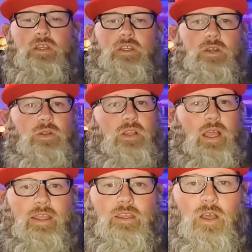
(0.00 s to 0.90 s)

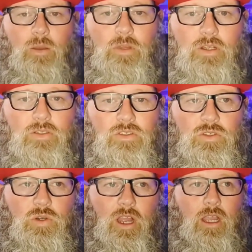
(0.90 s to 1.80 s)
Like, comment, and
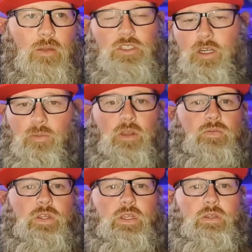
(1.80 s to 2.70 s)
subscribe. Share my
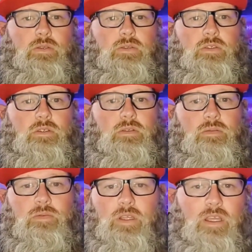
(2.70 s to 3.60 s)
videos.
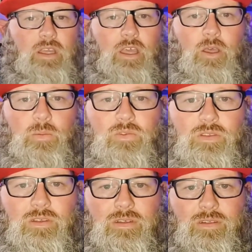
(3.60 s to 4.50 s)
It
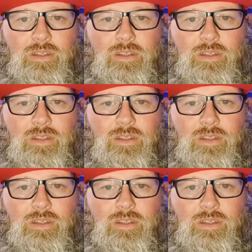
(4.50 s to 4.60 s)
helps.